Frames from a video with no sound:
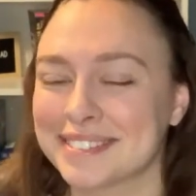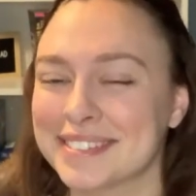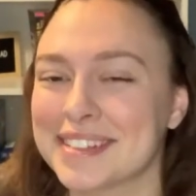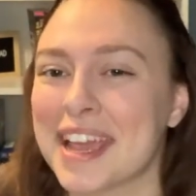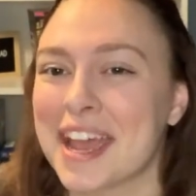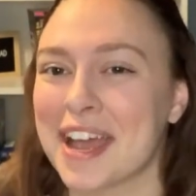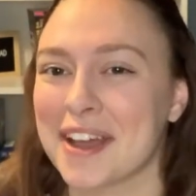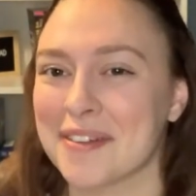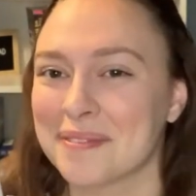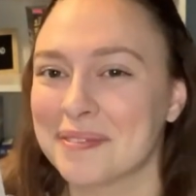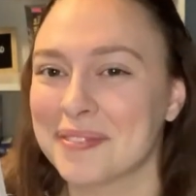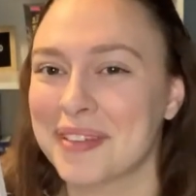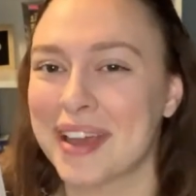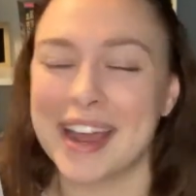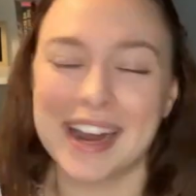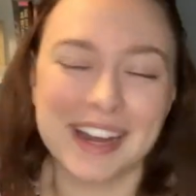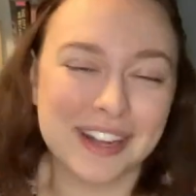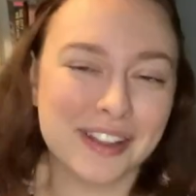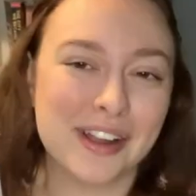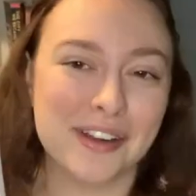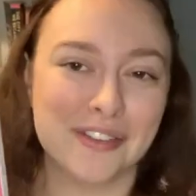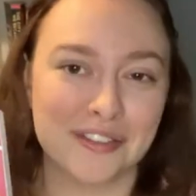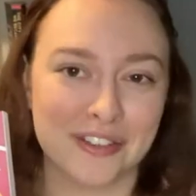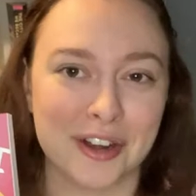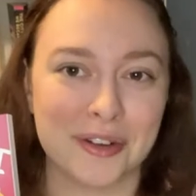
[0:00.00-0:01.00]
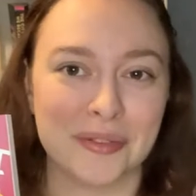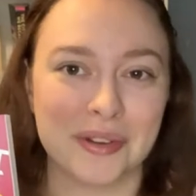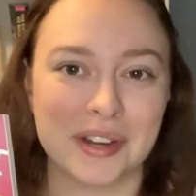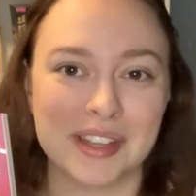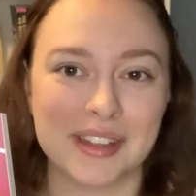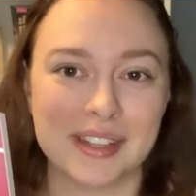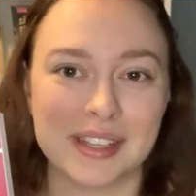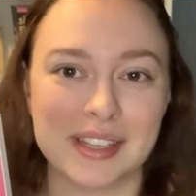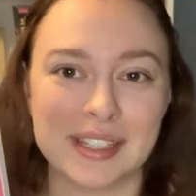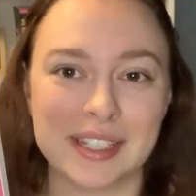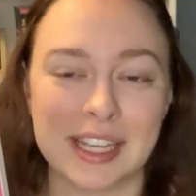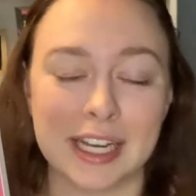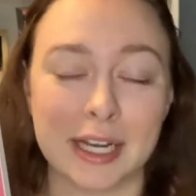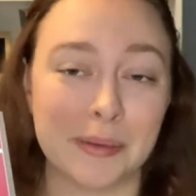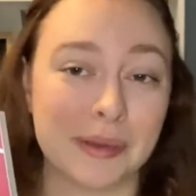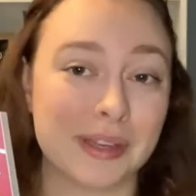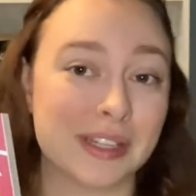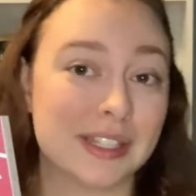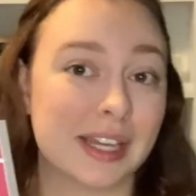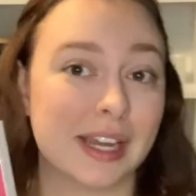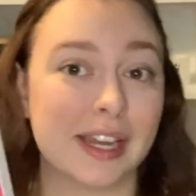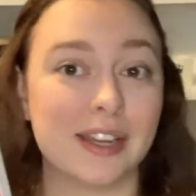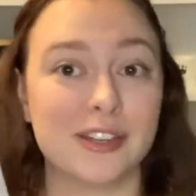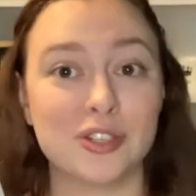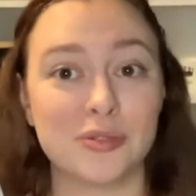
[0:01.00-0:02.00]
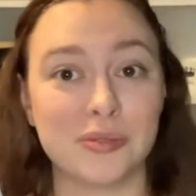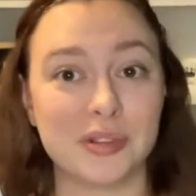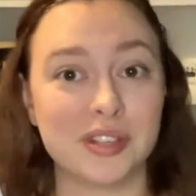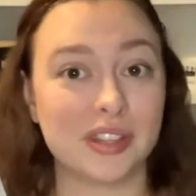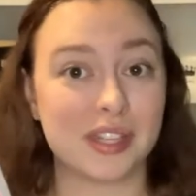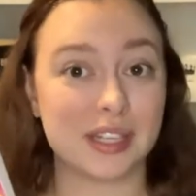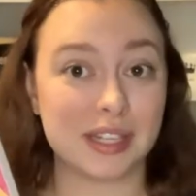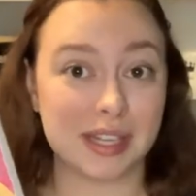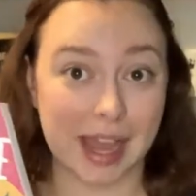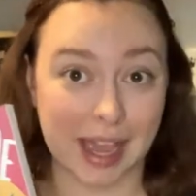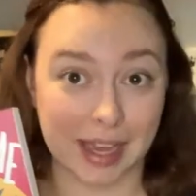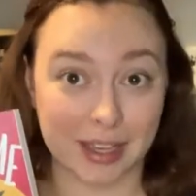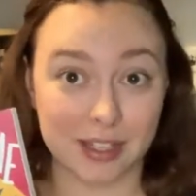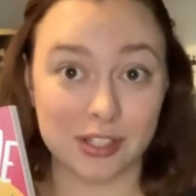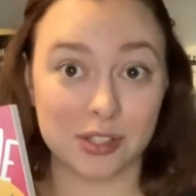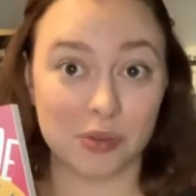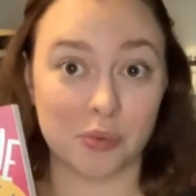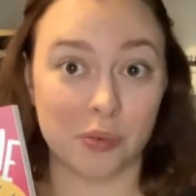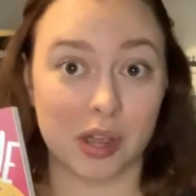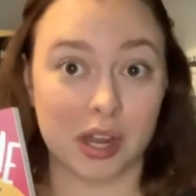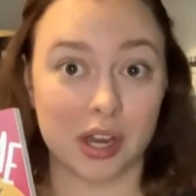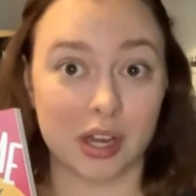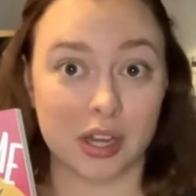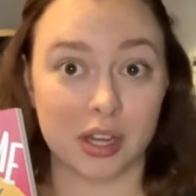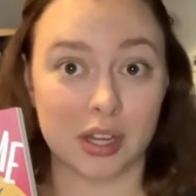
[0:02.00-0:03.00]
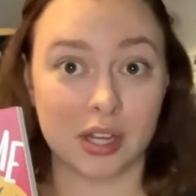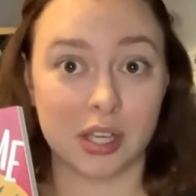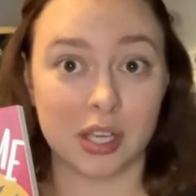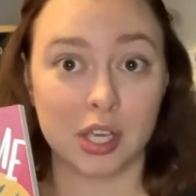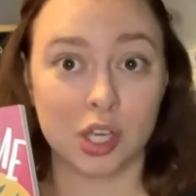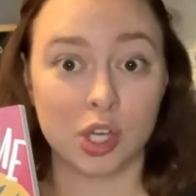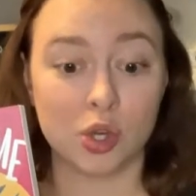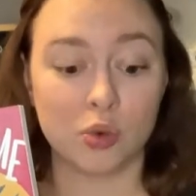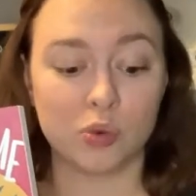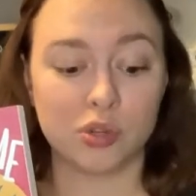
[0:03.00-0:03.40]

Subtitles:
Yeah, I had a lot of fun reading this and I'm excited to read the next one,